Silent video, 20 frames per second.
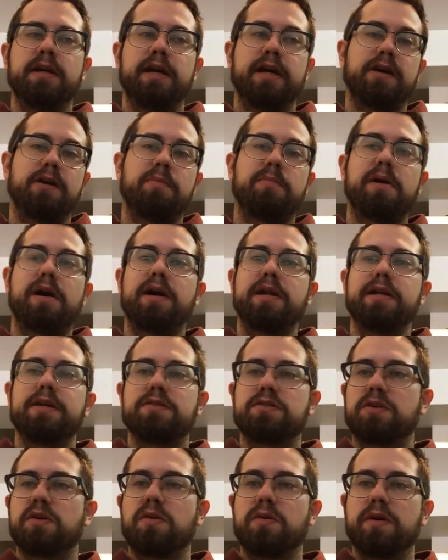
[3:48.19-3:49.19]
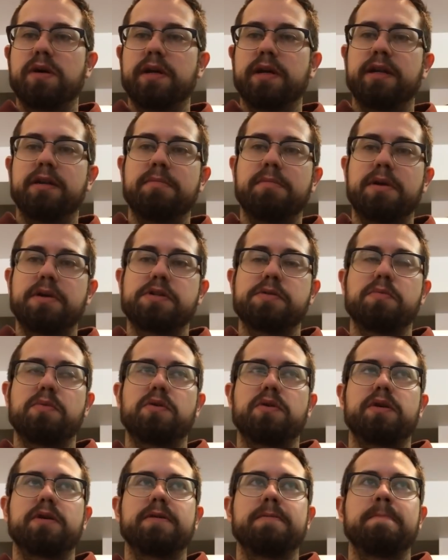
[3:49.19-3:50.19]
And our body is going in a much
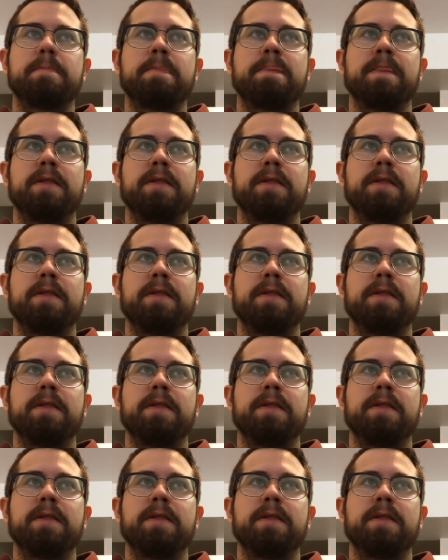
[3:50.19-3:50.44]
more